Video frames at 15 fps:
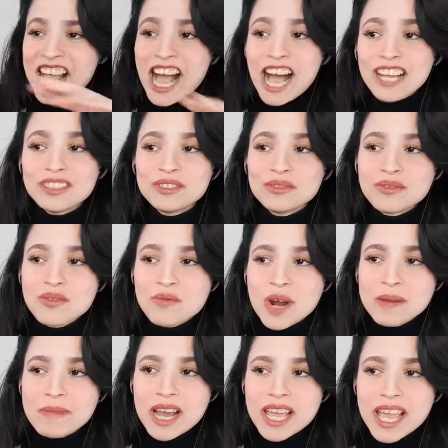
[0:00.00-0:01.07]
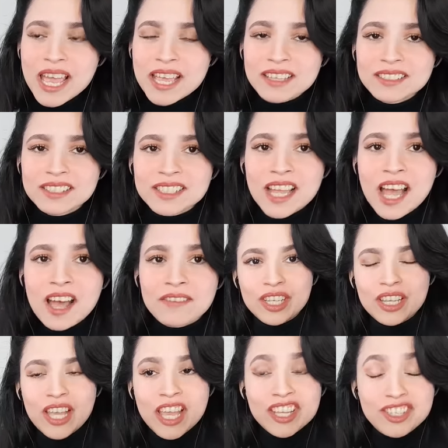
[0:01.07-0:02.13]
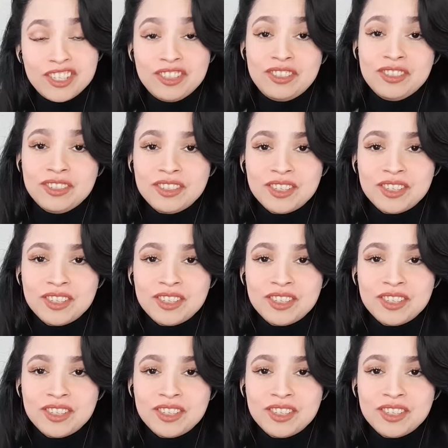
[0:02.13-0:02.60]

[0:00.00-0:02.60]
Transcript: I don't know why my hands have aged